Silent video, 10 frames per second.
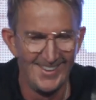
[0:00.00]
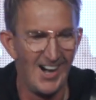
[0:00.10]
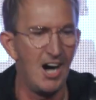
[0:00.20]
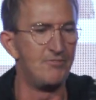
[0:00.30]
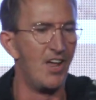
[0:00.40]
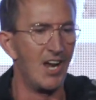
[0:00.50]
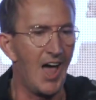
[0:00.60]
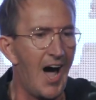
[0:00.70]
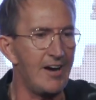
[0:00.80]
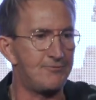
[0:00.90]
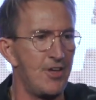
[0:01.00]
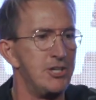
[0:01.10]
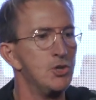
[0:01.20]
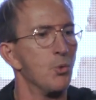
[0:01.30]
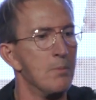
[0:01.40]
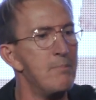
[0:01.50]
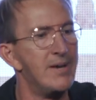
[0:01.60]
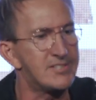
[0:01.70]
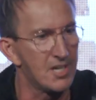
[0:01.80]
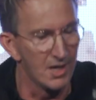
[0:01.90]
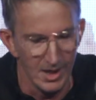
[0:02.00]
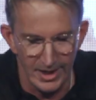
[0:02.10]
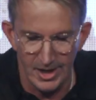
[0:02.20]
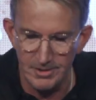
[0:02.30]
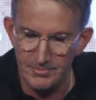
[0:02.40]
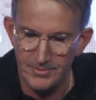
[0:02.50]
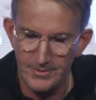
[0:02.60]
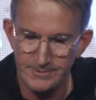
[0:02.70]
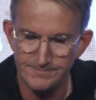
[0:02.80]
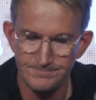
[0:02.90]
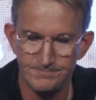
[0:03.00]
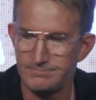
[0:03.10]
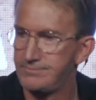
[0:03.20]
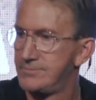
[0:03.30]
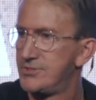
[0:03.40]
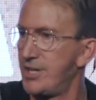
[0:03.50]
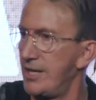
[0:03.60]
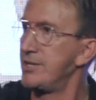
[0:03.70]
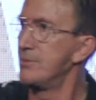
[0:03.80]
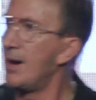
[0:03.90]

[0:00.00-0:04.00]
of the life that you were meant to live. You